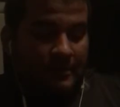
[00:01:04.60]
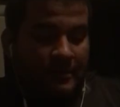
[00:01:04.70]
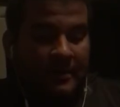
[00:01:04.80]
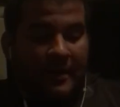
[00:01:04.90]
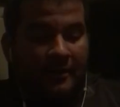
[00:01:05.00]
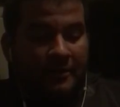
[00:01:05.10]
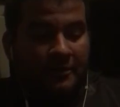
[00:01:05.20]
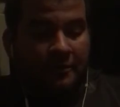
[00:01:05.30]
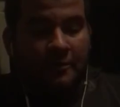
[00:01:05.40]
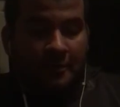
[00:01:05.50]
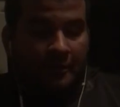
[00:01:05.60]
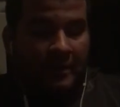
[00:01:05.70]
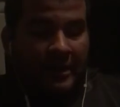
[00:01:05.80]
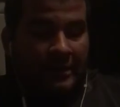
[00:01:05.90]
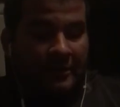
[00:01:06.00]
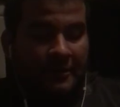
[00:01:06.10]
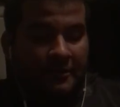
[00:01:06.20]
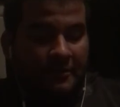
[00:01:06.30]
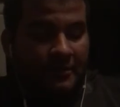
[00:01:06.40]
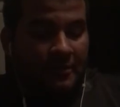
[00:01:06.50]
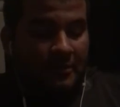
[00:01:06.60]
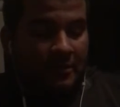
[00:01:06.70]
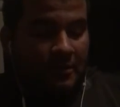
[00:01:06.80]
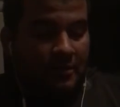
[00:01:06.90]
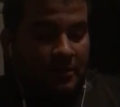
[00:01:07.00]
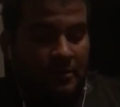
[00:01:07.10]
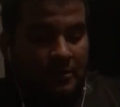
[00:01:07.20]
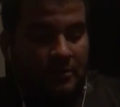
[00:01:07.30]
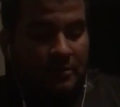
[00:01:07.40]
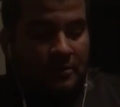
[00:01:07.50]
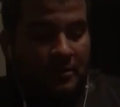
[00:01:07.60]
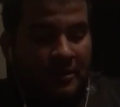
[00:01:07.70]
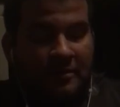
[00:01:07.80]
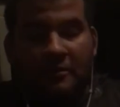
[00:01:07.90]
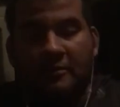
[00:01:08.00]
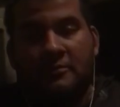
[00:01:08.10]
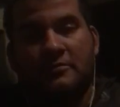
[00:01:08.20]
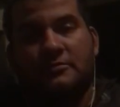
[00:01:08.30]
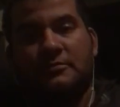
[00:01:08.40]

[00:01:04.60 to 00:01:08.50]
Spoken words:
and how to do it correctly. I know